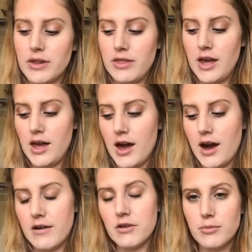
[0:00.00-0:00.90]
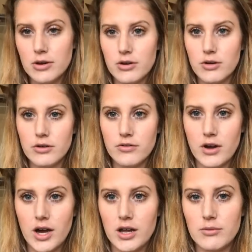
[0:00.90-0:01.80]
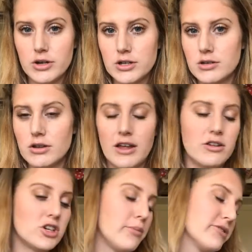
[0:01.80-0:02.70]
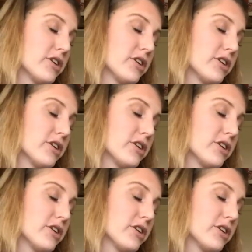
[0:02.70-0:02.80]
when they haven't been notified when like the shop